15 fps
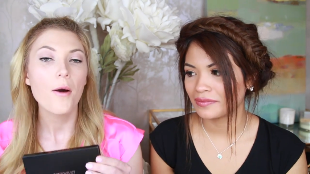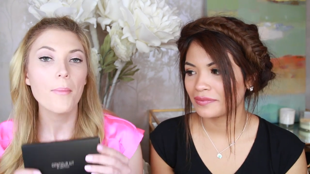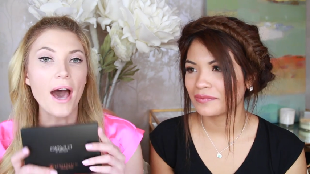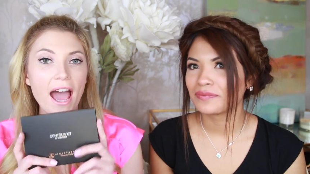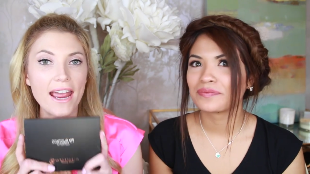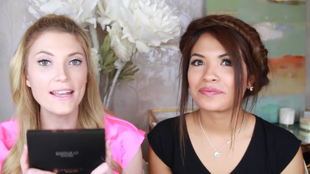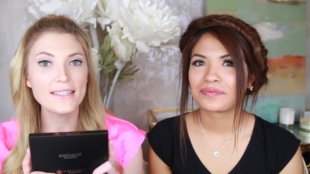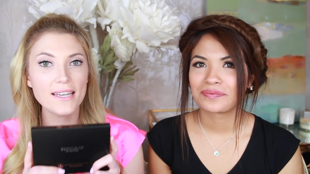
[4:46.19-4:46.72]

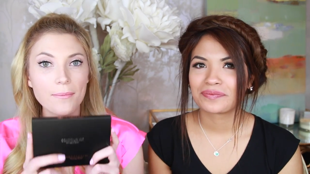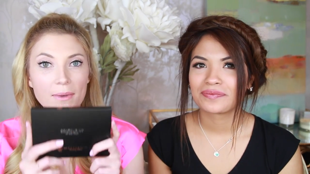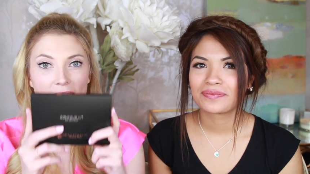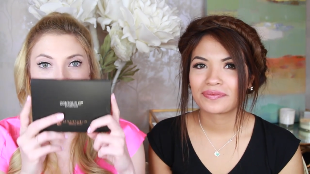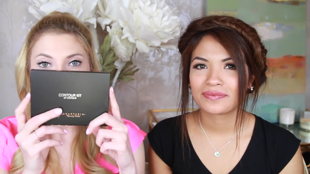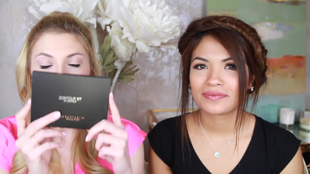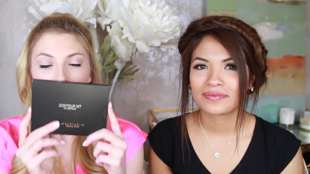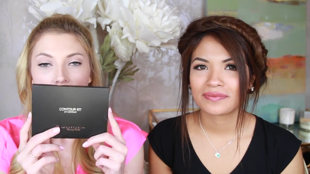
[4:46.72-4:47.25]
Speaker 1: But I ended up
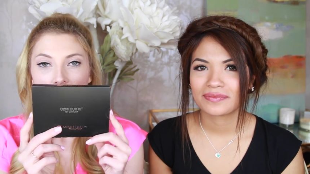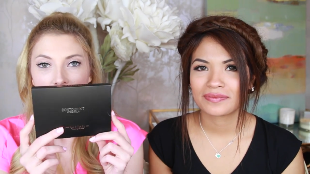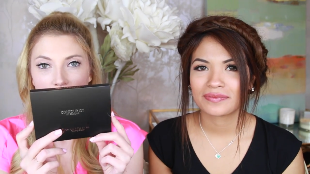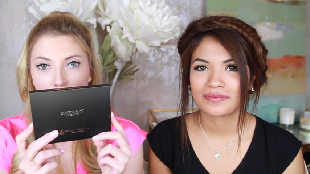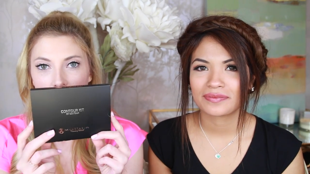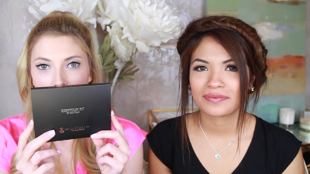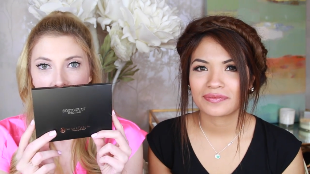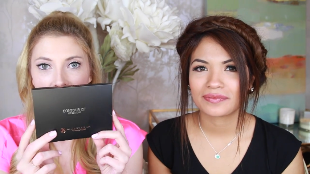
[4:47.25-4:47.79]
getting the
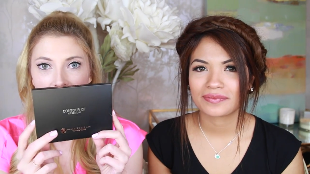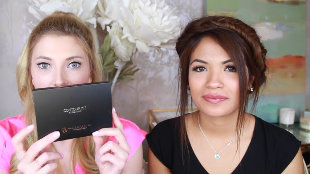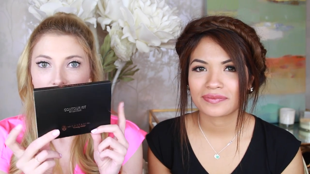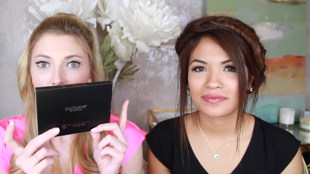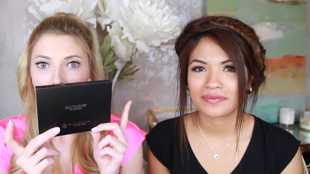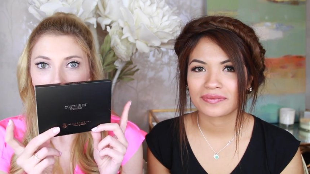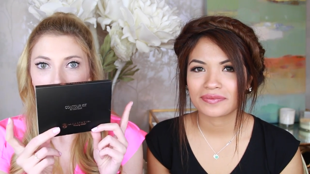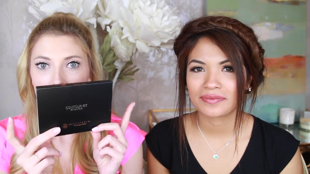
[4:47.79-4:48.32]
contour
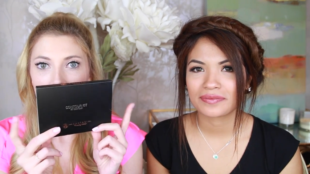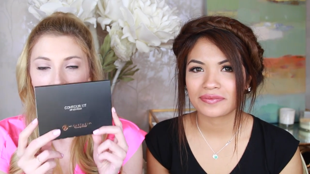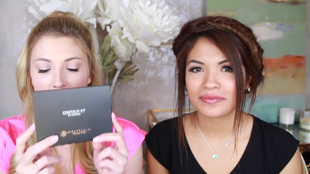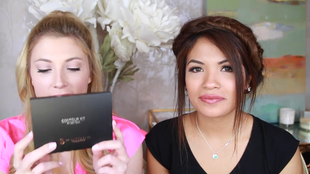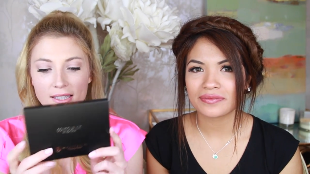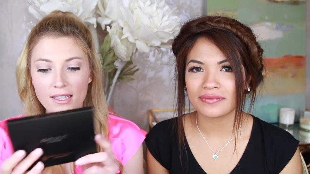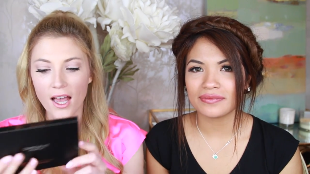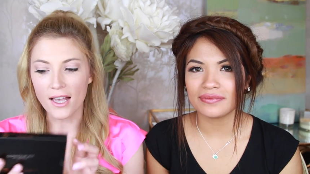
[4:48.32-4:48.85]
palette from
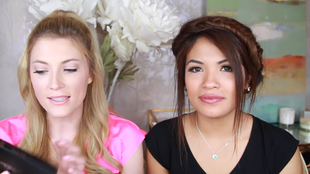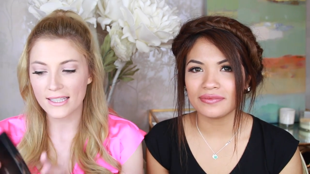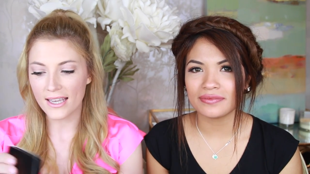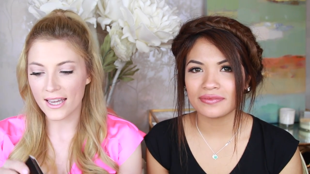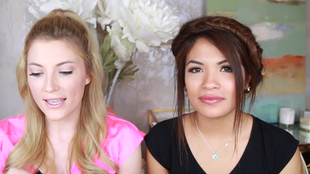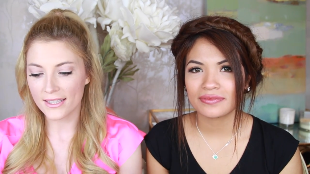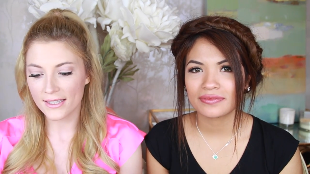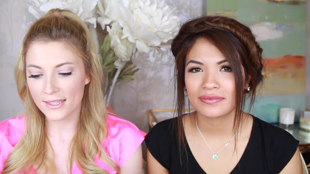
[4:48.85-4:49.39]

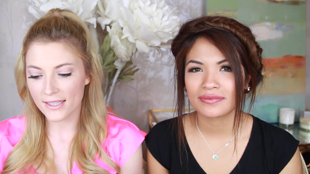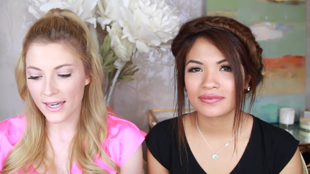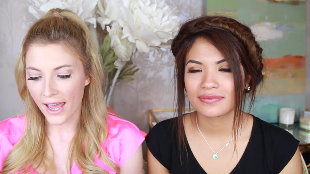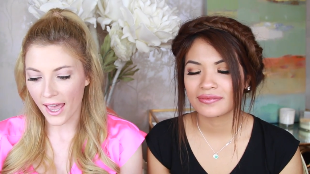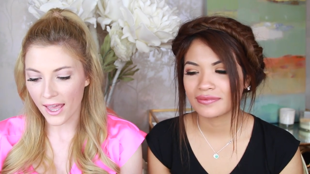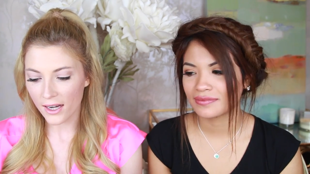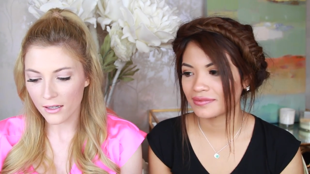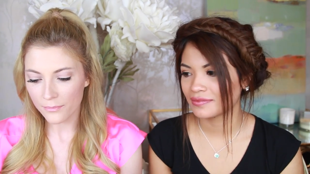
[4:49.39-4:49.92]
Anastasia
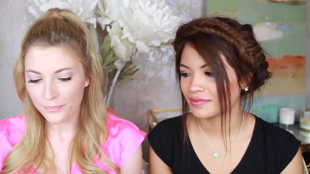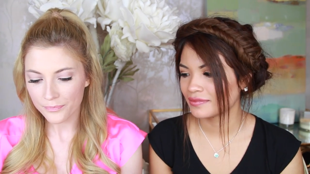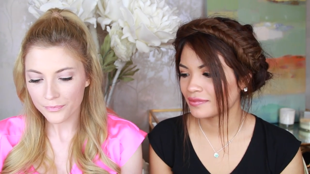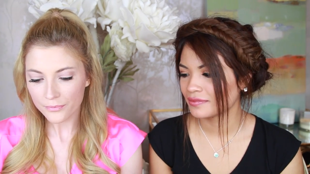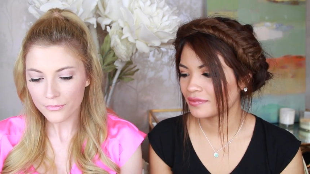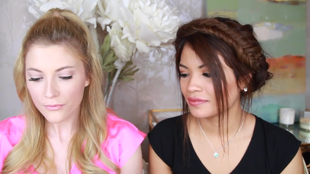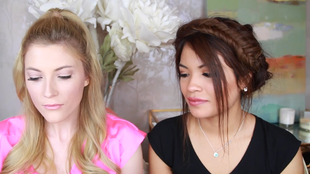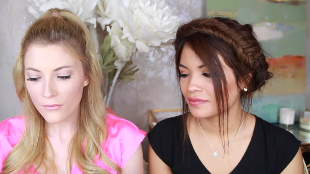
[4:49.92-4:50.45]
instead
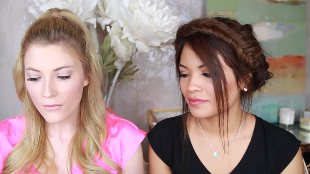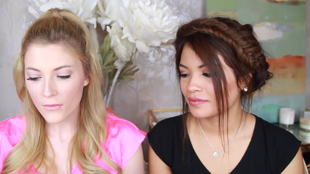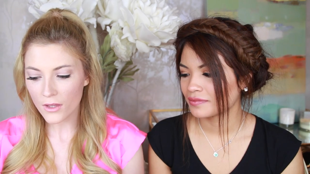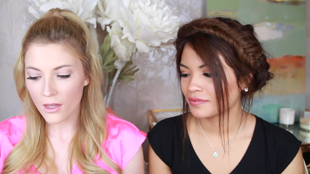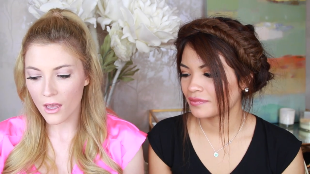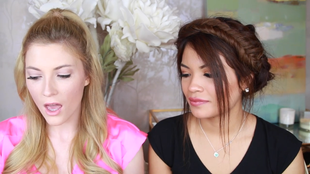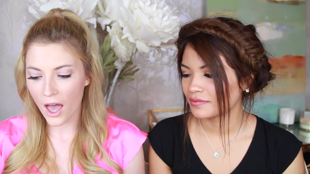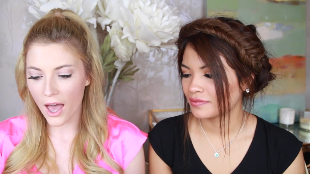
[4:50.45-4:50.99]

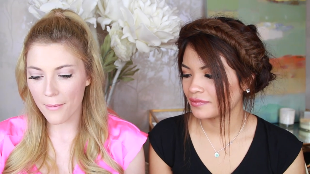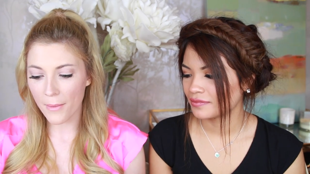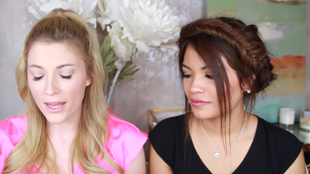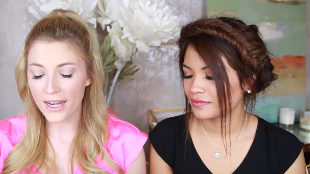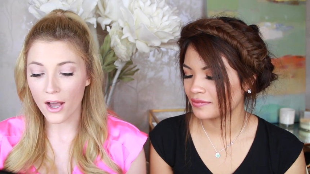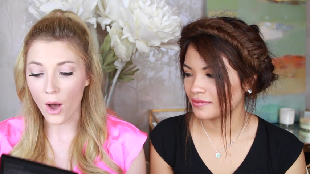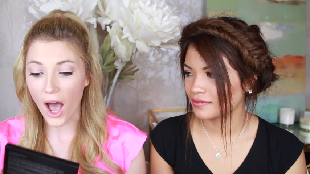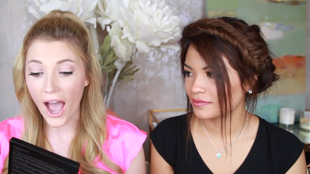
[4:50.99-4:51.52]
um,
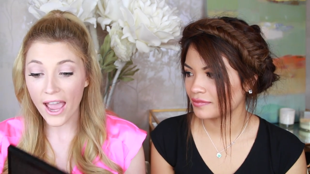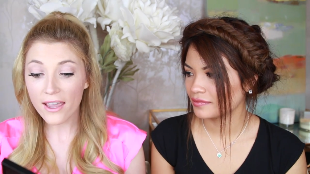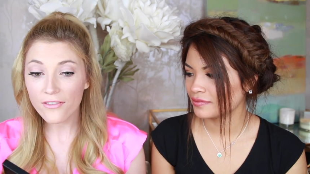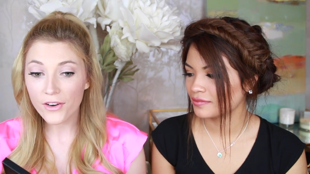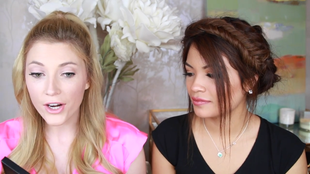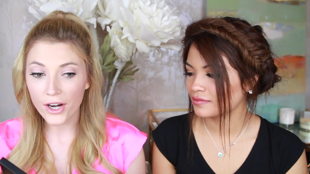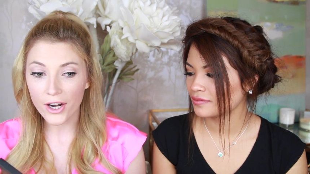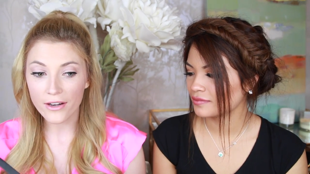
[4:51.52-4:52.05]
now I
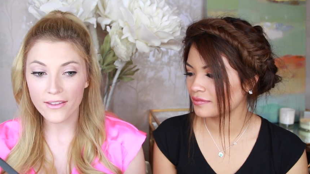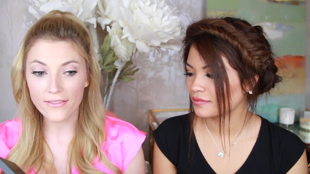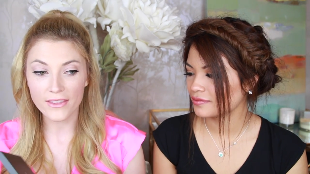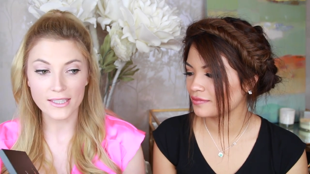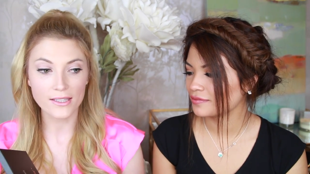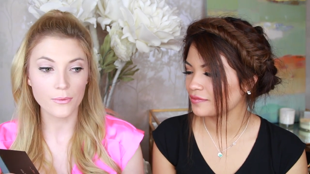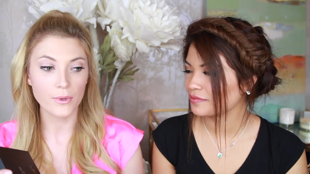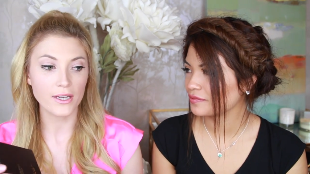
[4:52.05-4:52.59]
have heard that
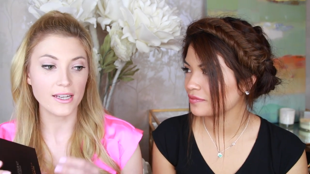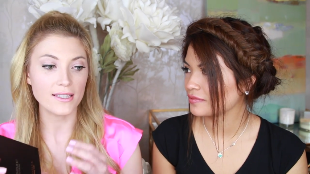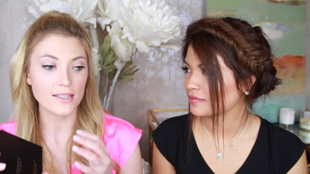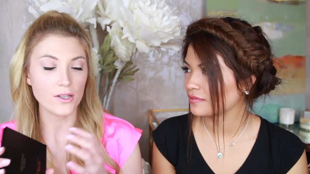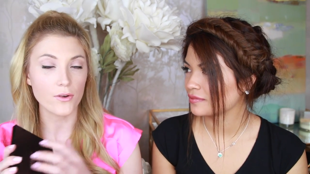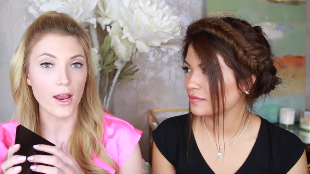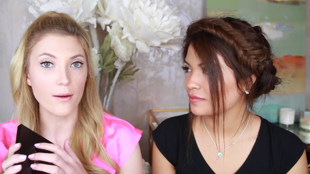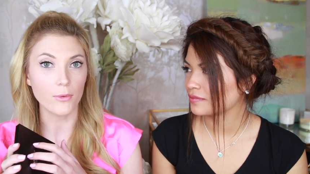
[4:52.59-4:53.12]
this one is
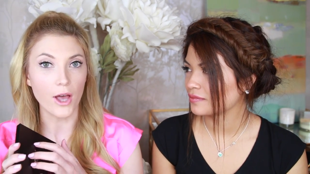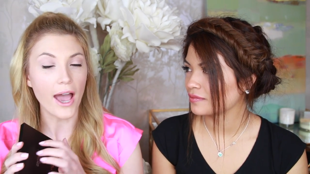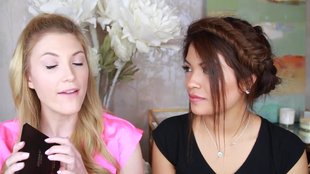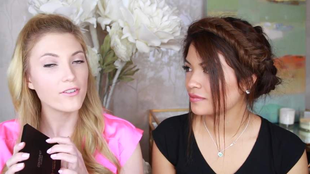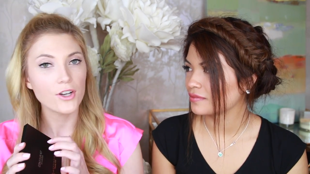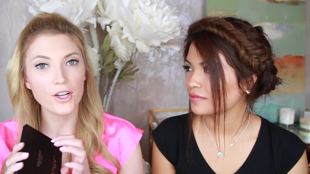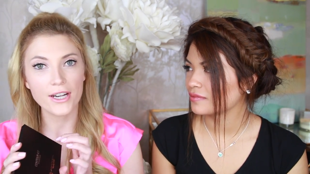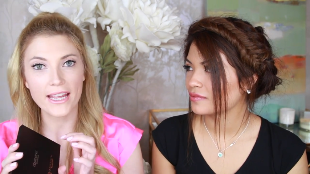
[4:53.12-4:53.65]
incredible. I
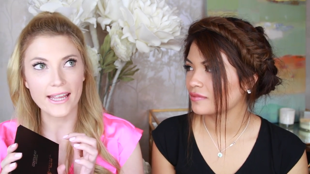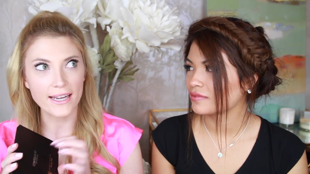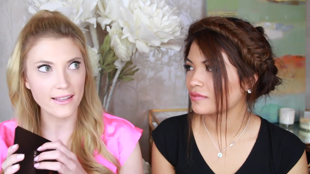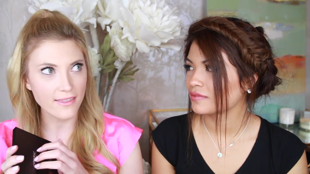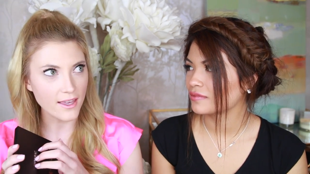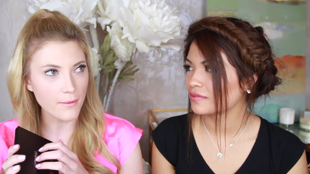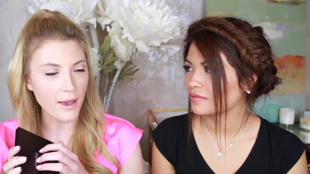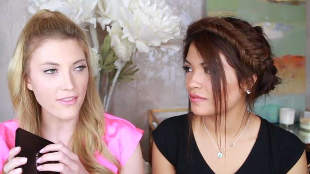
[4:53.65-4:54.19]
haven't heard
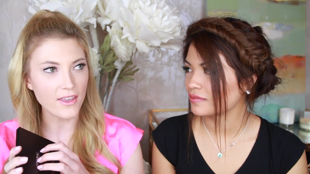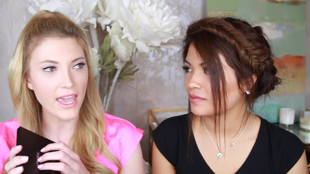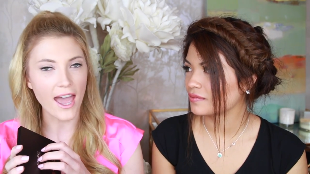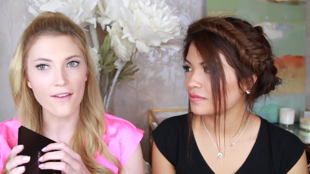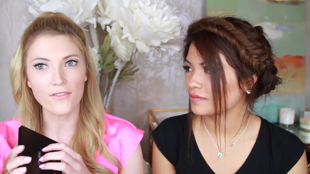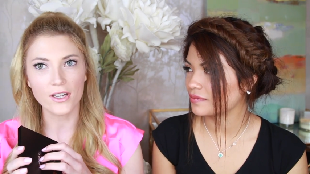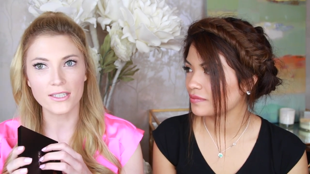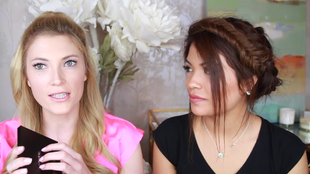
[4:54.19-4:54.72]
anything about the
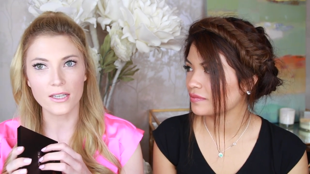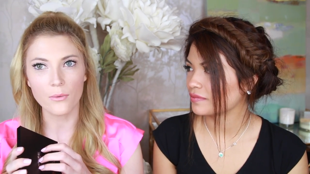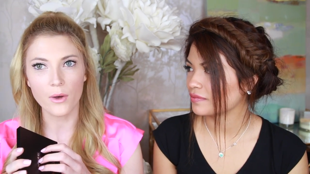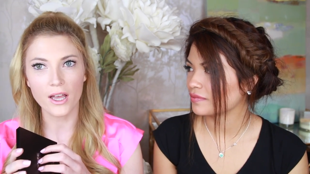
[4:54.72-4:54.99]
Kat Von D